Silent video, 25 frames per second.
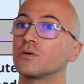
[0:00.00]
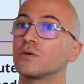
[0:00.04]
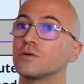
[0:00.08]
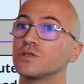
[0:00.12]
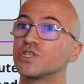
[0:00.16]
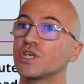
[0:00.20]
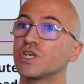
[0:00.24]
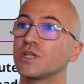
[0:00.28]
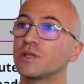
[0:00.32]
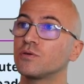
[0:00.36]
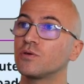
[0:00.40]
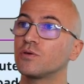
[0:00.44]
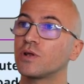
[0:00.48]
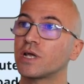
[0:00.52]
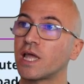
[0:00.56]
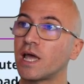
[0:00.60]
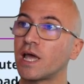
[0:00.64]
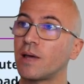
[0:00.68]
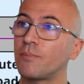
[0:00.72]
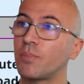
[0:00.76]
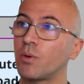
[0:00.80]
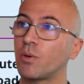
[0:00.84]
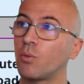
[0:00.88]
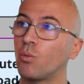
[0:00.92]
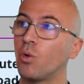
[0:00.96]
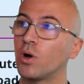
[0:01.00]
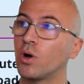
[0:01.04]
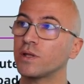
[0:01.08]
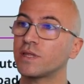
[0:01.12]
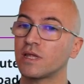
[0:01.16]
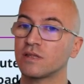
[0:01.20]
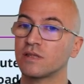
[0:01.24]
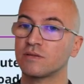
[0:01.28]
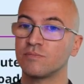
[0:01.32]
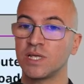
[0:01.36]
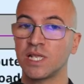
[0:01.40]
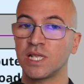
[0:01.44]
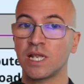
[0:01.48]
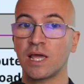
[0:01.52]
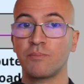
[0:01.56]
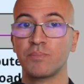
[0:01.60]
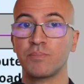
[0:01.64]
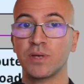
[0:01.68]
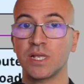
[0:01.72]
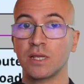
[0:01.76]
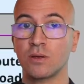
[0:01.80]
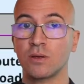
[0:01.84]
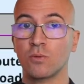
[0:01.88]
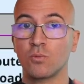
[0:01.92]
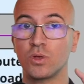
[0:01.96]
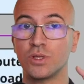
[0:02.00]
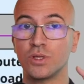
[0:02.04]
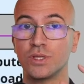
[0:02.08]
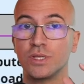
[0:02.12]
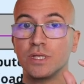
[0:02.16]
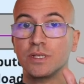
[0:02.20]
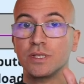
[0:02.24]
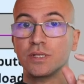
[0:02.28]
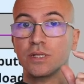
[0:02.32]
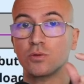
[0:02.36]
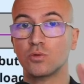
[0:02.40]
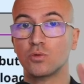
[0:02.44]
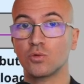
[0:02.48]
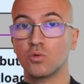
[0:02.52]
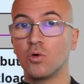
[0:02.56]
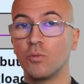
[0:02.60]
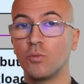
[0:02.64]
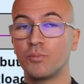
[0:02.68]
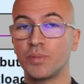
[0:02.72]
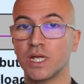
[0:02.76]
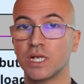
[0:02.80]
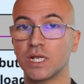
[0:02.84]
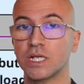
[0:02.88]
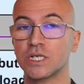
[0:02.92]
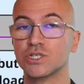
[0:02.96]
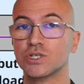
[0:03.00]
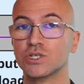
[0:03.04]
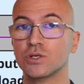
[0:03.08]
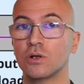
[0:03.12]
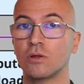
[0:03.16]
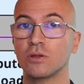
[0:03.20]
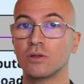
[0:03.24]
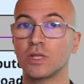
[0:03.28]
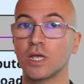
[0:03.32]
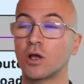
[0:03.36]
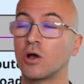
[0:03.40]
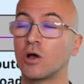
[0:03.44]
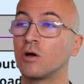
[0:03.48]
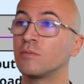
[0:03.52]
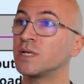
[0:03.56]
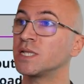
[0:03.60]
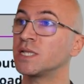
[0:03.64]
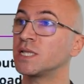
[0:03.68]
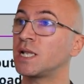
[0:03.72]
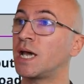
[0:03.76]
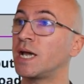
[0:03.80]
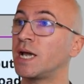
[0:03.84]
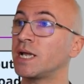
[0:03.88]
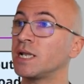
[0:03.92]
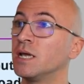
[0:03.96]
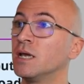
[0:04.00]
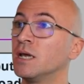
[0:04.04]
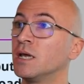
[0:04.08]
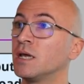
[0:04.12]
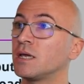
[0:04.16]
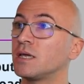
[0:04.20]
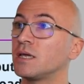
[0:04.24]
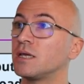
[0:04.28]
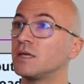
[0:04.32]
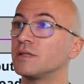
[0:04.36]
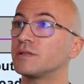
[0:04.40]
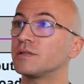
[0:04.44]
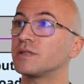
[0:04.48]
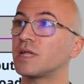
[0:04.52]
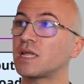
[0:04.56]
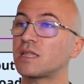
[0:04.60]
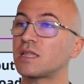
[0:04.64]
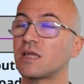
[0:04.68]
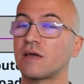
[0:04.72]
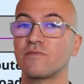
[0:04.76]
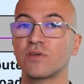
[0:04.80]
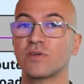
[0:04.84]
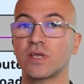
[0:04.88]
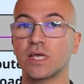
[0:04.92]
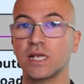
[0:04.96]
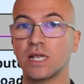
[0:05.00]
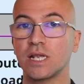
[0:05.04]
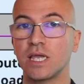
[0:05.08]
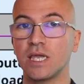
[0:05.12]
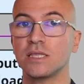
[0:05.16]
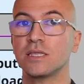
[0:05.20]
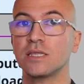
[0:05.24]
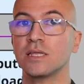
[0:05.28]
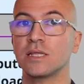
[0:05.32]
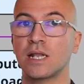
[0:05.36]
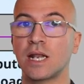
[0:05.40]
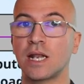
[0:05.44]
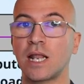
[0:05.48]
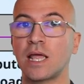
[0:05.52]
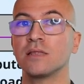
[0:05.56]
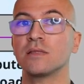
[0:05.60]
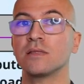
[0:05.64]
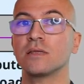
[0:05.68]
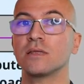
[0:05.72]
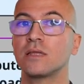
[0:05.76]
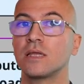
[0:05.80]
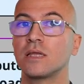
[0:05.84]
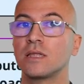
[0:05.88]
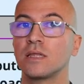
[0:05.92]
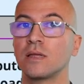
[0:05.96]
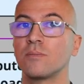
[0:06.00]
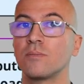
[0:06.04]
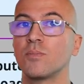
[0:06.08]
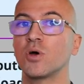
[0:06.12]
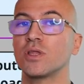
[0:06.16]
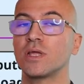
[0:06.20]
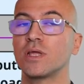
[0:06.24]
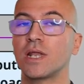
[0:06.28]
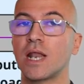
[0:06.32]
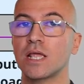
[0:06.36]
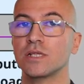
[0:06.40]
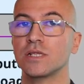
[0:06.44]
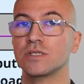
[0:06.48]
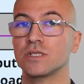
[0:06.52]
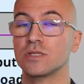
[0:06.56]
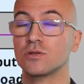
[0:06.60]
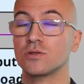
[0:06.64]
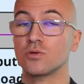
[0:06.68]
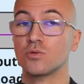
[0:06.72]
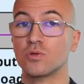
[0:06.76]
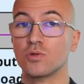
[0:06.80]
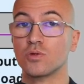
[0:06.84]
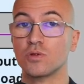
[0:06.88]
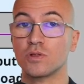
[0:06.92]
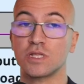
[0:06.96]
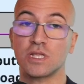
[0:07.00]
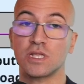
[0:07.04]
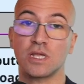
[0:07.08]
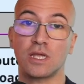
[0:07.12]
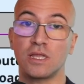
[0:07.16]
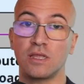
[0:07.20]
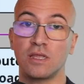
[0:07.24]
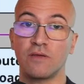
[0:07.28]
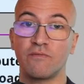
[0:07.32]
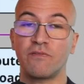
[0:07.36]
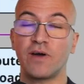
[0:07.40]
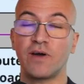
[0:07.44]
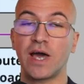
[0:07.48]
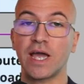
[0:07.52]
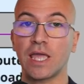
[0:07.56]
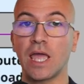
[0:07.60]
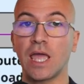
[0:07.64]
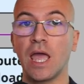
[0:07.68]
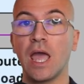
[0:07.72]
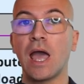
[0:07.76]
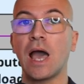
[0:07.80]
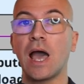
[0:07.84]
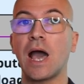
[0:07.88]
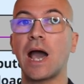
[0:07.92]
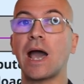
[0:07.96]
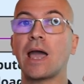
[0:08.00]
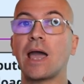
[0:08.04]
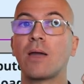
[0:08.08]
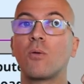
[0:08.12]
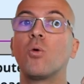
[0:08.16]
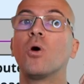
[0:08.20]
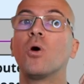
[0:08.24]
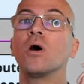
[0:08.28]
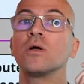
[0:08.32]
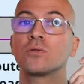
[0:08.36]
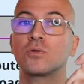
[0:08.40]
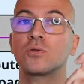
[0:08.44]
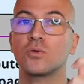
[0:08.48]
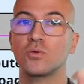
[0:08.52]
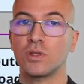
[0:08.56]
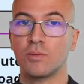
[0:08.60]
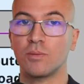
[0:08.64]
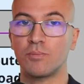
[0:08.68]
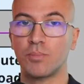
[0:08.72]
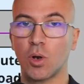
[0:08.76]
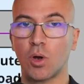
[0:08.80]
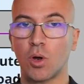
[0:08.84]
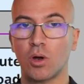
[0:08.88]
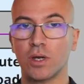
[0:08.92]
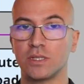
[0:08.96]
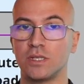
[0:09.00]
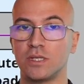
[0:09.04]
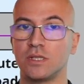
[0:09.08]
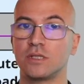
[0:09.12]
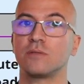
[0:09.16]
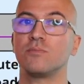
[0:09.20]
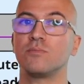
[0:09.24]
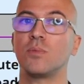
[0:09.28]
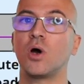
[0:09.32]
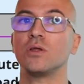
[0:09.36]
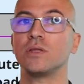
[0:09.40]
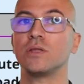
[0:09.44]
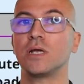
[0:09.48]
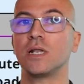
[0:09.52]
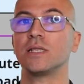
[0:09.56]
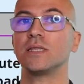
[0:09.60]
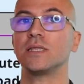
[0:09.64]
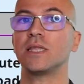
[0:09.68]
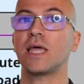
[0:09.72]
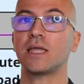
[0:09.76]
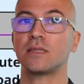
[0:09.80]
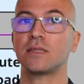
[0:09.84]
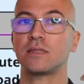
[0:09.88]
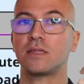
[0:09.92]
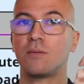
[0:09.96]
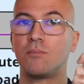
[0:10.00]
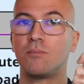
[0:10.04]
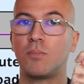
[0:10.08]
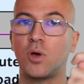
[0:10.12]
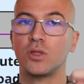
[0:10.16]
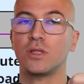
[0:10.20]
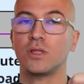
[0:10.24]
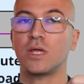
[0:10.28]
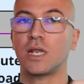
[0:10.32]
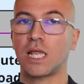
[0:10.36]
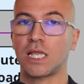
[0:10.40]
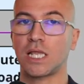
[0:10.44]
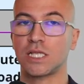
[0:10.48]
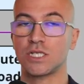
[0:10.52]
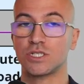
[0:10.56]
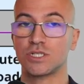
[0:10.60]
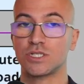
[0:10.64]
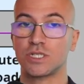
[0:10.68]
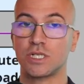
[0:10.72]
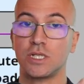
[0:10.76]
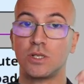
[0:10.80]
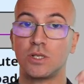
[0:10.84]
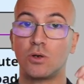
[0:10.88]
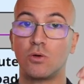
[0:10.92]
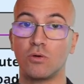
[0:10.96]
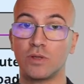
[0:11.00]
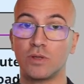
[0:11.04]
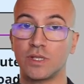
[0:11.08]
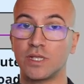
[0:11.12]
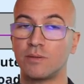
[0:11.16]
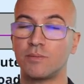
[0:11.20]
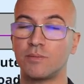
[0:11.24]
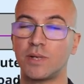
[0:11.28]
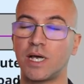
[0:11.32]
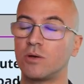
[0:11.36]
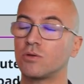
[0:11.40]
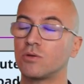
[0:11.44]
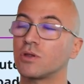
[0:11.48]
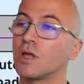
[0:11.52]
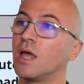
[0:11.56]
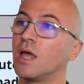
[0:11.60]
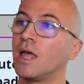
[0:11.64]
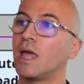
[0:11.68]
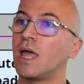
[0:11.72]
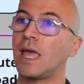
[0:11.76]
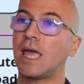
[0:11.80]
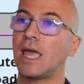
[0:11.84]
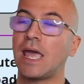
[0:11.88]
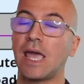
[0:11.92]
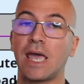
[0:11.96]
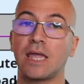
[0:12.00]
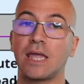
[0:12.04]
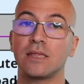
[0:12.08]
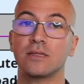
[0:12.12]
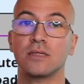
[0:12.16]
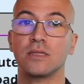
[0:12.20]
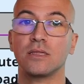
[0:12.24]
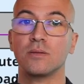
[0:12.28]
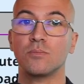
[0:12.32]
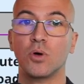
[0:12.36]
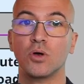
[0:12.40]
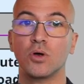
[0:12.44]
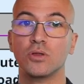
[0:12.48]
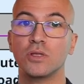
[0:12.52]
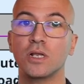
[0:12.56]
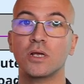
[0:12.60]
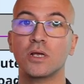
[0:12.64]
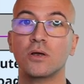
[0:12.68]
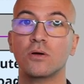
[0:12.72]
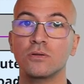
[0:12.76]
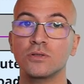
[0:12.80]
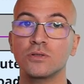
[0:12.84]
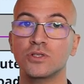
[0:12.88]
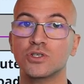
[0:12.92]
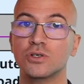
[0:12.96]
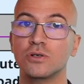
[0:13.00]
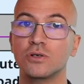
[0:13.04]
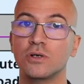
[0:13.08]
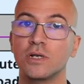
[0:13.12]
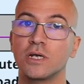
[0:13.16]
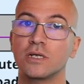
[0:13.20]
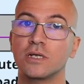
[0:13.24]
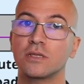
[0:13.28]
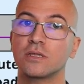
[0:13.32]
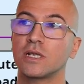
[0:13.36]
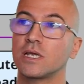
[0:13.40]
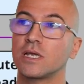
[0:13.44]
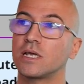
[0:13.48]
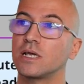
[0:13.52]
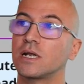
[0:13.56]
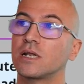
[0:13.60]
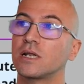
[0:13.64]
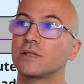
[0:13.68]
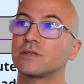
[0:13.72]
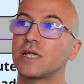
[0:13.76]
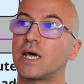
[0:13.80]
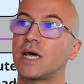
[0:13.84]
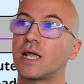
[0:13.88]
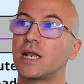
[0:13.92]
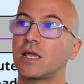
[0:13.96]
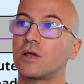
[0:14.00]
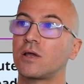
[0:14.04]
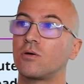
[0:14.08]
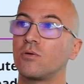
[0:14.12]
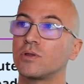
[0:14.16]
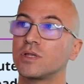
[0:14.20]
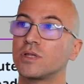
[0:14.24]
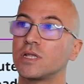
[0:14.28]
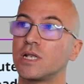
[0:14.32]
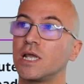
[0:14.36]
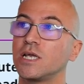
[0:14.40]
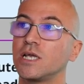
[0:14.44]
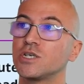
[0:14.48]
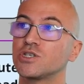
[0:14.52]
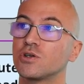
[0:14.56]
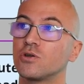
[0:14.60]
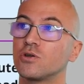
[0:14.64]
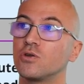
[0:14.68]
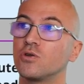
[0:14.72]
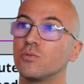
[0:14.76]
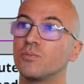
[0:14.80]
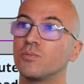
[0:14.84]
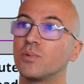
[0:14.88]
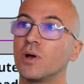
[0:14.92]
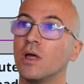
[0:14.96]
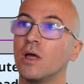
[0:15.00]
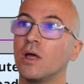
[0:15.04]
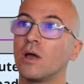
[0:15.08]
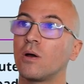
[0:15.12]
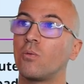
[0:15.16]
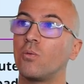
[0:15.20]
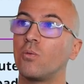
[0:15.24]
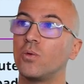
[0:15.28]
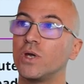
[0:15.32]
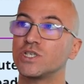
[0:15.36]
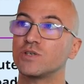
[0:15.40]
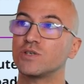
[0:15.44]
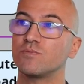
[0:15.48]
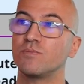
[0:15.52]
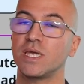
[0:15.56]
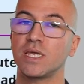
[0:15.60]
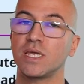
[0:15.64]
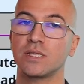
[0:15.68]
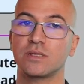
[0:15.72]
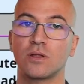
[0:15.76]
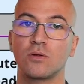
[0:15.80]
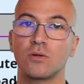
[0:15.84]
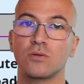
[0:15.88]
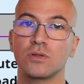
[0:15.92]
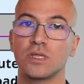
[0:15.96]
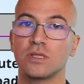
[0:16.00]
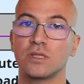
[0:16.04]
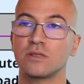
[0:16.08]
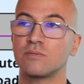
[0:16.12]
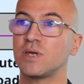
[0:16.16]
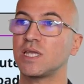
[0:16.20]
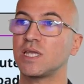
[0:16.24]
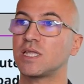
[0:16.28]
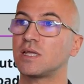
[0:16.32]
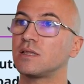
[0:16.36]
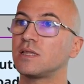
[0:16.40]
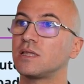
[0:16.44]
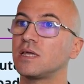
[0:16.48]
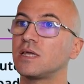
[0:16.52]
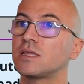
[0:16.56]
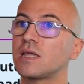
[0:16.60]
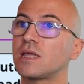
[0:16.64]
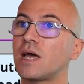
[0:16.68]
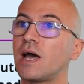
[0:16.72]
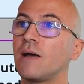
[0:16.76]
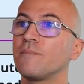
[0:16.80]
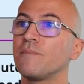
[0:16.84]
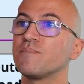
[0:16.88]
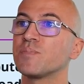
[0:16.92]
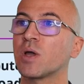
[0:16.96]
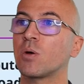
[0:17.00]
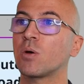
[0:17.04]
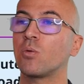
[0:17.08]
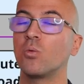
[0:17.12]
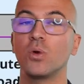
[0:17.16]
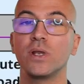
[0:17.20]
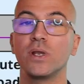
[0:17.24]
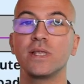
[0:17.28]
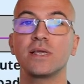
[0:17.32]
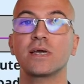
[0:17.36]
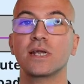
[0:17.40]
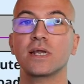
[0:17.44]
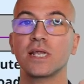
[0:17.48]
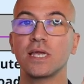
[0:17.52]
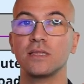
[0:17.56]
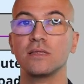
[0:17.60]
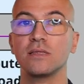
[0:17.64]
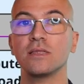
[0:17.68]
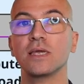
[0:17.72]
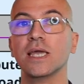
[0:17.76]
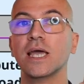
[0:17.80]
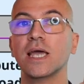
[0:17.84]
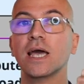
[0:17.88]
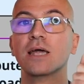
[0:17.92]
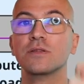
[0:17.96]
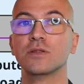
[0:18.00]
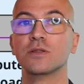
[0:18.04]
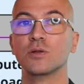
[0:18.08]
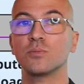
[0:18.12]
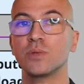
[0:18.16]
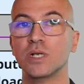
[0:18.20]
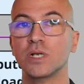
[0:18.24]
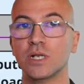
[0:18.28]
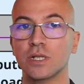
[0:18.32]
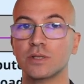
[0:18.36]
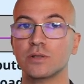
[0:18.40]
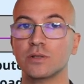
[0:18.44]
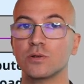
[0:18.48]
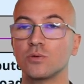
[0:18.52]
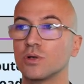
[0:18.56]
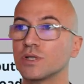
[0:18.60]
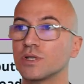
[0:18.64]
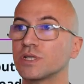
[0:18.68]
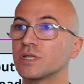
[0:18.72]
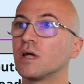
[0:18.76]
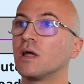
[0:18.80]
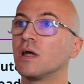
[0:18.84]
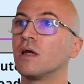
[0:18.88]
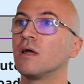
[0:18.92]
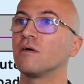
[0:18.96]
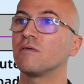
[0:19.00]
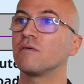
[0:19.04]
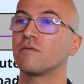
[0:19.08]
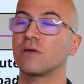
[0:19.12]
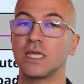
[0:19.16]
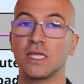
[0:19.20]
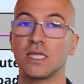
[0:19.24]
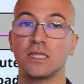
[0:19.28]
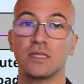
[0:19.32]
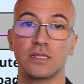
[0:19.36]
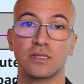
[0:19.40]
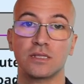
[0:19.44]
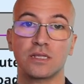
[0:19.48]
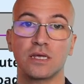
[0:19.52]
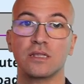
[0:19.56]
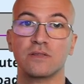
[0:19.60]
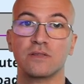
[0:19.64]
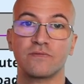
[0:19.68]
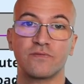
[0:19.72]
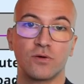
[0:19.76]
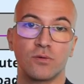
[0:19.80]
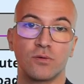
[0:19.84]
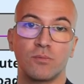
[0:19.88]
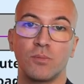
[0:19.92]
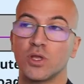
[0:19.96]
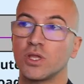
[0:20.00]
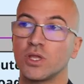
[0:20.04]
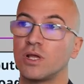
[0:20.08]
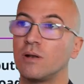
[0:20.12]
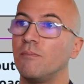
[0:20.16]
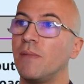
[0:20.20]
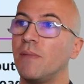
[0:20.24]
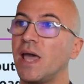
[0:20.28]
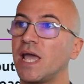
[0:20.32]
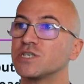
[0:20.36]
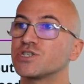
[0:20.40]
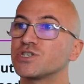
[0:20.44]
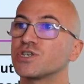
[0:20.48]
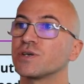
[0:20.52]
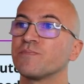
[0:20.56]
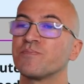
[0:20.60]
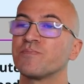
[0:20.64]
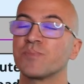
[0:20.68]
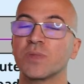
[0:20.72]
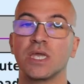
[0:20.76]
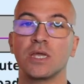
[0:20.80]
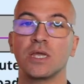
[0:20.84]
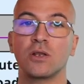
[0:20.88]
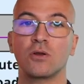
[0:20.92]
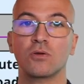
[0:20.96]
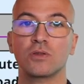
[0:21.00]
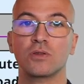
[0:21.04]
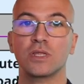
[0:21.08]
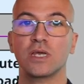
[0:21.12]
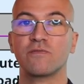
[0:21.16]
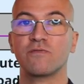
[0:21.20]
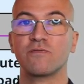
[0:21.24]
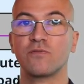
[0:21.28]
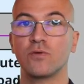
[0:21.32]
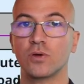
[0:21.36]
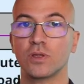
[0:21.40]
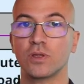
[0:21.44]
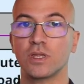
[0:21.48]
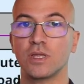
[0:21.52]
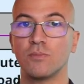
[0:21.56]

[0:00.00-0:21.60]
just to recap, what has been happening with these two operations on the command line is that I've created an entity in the model registry to signify I want to deploy this model that the model registry knows about and the model controller triggers a reconciliation loop which based on this metadata will create the custom resource in this case for model mesh in order for the